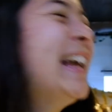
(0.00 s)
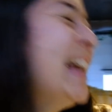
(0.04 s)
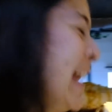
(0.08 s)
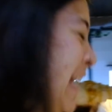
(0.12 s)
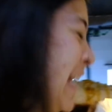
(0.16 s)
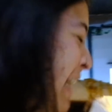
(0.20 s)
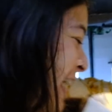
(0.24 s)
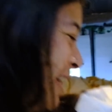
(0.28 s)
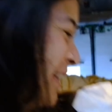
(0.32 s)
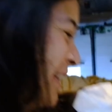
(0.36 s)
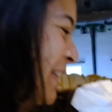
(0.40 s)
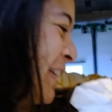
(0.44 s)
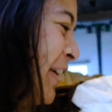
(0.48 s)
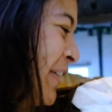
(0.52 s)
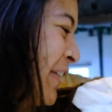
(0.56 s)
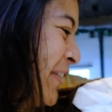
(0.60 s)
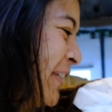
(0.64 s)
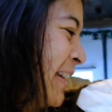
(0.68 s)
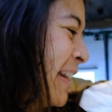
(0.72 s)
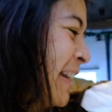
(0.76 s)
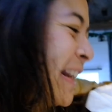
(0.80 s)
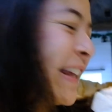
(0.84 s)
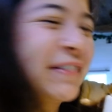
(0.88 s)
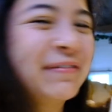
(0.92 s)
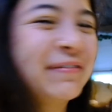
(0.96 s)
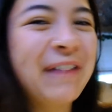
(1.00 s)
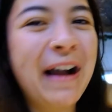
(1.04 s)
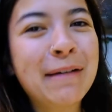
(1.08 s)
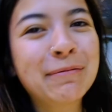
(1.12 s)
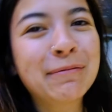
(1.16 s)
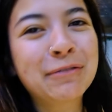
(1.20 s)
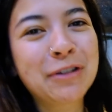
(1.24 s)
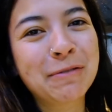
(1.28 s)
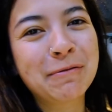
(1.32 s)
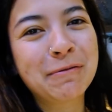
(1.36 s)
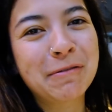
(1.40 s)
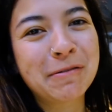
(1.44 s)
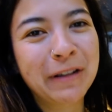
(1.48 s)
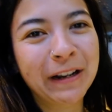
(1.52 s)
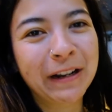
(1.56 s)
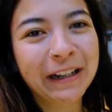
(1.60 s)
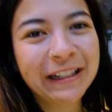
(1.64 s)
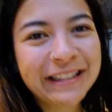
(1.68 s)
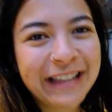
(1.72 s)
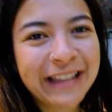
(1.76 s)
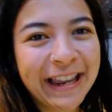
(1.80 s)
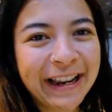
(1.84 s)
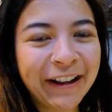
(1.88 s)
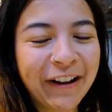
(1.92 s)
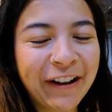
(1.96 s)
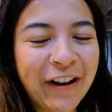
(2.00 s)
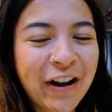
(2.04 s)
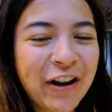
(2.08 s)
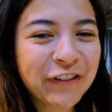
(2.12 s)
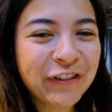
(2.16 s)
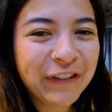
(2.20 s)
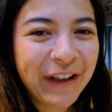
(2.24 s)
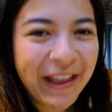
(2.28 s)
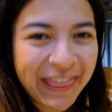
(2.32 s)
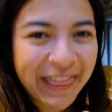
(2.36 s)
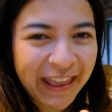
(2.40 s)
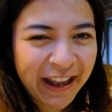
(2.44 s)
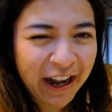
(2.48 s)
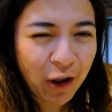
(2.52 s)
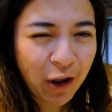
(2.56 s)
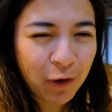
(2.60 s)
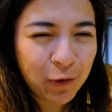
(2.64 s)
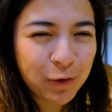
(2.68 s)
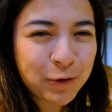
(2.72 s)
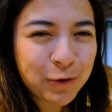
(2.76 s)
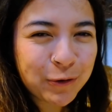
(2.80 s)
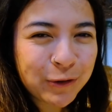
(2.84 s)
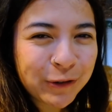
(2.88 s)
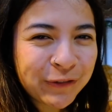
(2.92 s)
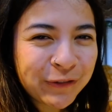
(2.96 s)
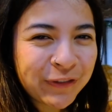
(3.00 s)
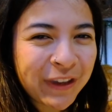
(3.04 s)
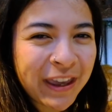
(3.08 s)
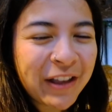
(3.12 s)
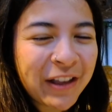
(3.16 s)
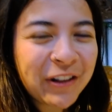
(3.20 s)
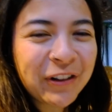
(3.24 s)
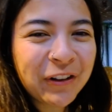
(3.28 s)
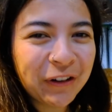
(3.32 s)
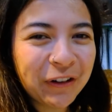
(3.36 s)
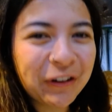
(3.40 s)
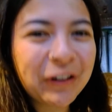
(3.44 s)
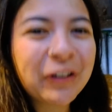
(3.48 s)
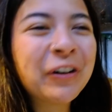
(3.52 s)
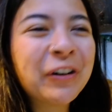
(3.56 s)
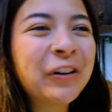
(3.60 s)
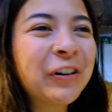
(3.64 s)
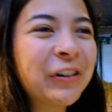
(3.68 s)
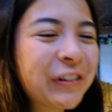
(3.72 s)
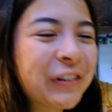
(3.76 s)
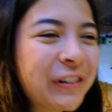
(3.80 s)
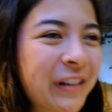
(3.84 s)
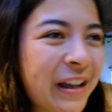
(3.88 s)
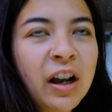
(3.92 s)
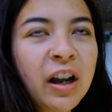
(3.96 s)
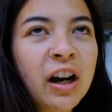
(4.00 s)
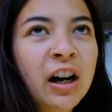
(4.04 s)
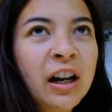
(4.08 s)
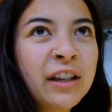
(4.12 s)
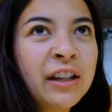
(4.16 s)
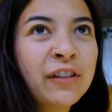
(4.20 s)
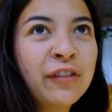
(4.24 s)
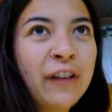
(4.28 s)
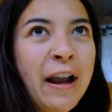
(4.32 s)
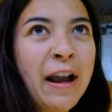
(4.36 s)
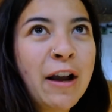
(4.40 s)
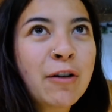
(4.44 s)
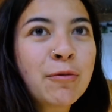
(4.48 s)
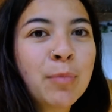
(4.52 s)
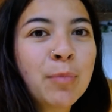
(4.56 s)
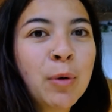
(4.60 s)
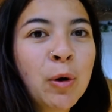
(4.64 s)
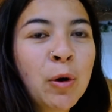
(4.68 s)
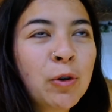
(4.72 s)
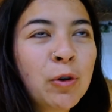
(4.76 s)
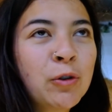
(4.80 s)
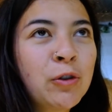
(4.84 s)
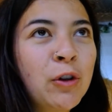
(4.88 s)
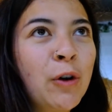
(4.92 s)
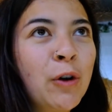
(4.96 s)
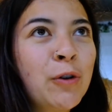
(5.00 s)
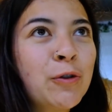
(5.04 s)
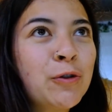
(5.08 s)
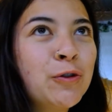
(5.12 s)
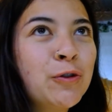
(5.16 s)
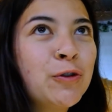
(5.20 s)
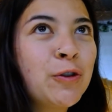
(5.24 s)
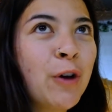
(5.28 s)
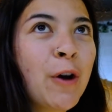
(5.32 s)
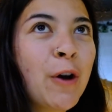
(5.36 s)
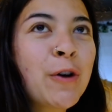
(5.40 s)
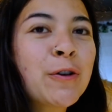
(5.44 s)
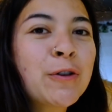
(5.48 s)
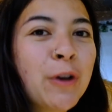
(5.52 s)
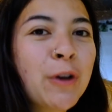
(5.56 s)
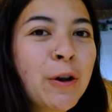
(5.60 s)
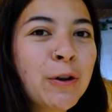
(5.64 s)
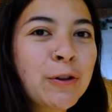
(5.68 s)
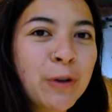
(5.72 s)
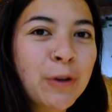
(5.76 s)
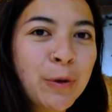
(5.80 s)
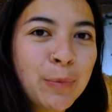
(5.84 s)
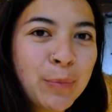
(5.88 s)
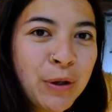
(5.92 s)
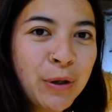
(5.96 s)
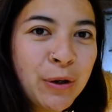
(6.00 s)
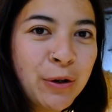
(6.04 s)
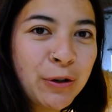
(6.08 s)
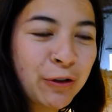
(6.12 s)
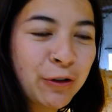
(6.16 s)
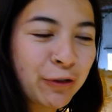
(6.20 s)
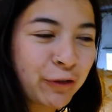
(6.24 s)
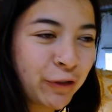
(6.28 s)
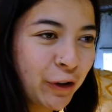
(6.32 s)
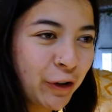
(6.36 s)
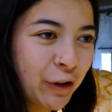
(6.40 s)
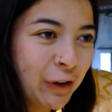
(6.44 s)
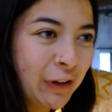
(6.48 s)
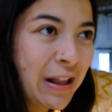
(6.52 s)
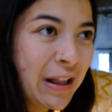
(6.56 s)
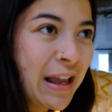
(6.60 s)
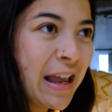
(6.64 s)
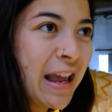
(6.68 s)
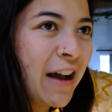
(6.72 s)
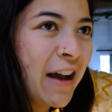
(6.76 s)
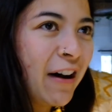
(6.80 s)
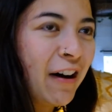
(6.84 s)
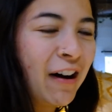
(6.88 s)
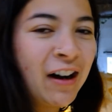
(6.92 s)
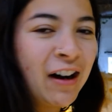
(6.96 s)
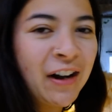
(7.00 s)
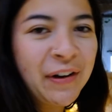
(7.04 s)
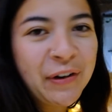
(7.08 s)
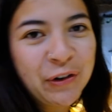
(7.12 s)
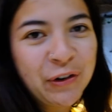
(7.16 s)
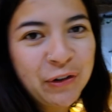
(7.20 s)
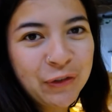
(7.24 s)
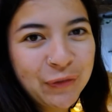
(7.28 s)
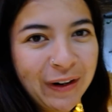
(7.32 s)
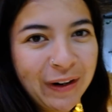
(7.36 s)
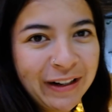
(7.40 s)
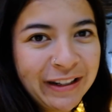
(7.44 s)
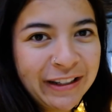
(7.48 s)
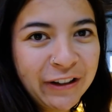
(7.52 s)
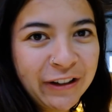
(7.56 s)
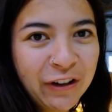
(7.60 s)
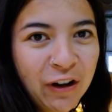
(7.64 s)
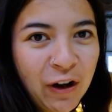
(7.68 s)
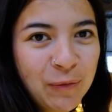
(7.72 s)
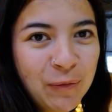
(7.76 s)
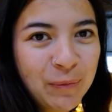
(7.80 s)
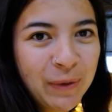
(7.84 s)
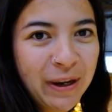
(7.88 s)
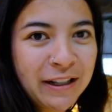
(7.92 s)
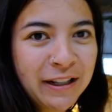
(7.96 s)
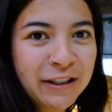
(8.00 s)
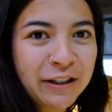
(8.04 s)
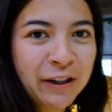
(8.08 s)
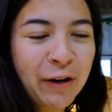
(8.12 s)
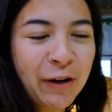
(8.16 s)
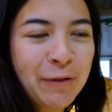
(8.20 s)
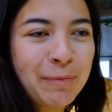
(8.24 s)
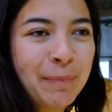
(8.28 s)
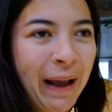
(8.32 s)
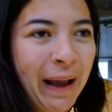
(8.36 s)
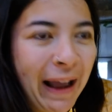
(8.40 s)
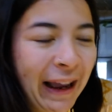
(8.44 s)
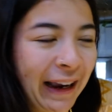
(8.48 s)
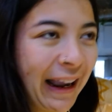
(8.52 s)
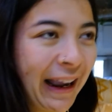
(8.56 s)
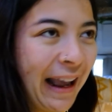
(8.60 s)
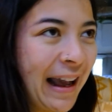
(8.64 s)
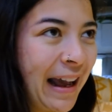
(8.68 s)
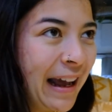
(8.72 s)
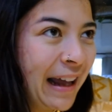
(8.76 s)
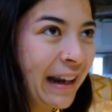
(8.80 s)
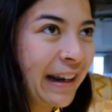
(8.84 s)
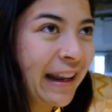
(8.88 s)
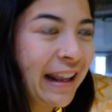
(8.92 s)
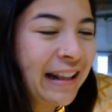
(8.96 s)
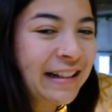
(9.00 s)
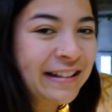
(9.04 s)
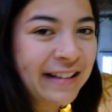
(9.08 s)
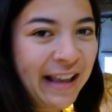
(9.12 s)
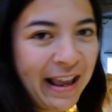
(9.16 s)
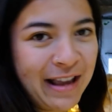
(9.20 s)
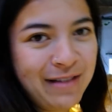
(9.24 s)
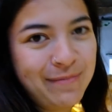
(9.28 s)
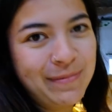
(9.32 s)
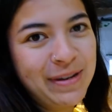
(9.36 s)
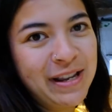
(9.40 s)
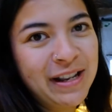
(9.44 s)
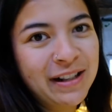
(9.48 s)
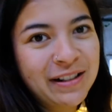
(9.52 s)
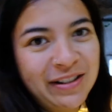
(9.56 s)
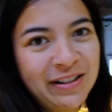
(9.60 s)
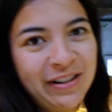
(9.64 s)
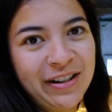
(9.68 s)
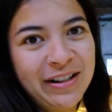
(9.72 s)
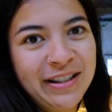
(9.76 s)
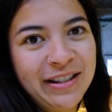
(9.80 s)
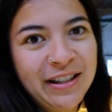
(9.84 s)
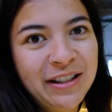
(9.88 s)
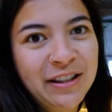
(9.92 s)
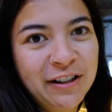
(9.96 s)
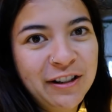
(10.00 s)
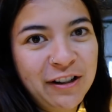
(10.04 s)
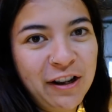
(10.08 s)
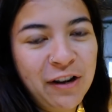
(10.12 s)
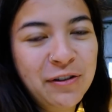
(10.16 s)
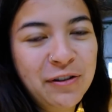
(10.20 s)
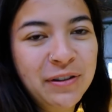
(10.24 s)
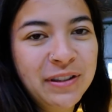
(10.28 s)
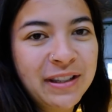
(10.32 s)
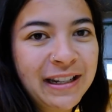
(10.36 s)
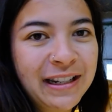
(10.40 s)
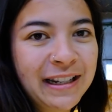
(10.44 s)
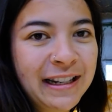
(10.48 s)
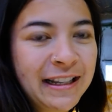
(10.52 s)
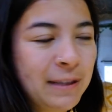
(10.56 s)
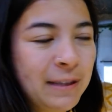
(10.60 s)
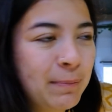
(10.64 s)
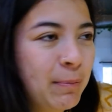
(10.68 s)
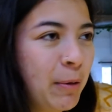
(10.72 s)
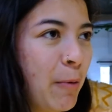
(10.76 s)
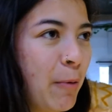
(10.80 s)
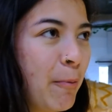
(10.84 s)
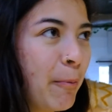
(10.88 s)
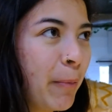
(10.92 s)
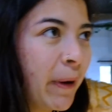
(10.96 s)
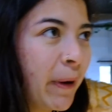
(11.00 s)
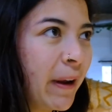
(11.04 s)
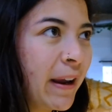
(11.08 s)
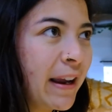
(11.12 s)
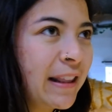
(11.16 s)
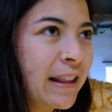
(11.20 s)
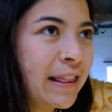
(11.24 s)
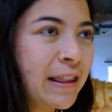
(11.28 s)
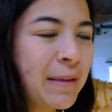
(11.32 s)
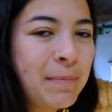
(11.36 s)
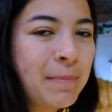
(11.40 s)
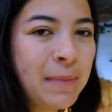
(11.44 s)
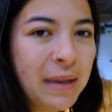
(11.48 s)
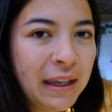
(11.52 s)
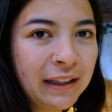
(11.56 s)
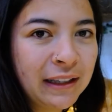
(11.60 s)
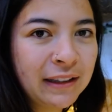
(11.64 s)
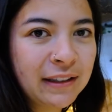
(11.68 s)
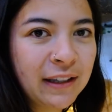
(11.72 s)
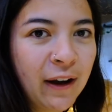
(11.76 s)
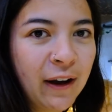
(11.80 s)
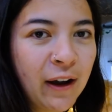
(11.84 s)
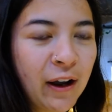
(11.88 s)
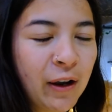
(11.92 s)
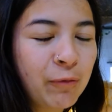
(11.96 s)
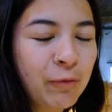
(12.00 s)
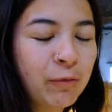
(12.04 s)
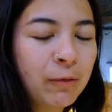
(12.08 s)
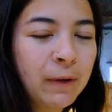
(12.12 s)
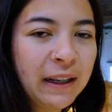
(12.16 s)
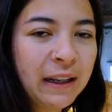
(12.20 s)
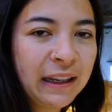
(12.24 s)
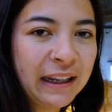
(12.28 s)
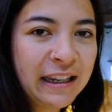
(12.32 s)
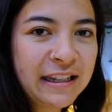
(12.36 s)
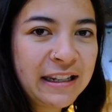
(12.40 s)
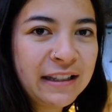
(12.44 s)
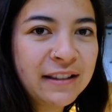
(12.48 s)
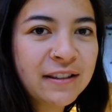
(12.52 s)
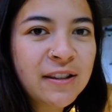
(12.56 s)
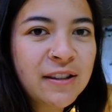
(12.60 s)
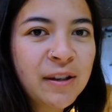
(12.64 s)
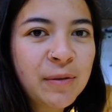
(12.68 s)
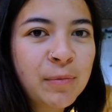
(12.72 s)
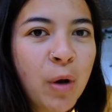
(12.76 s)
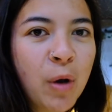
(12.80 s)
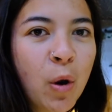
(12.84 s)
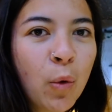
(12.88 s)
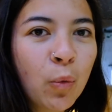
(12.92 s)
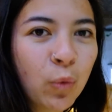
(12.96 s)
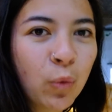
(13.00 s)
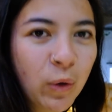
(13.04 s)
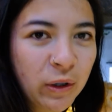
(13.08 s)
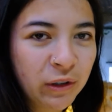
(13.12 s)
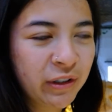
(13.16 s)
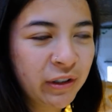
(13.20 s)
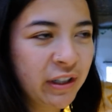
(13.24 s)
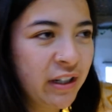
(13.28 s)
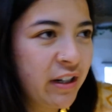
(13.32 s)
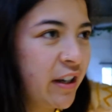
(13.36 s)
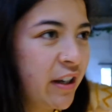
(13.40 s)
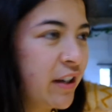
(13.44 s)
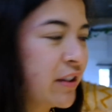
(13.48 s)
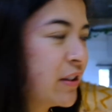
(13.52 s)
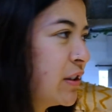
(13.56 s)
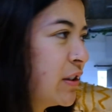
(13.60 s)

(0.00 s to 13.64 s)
It's currently wrapped up. I'm going to take it off and then I will reveal all. I found Porto so beautiful. I already can't wait to go back, and it's getting me excited to go see Lisbon, but in the meantime we need some wilderness.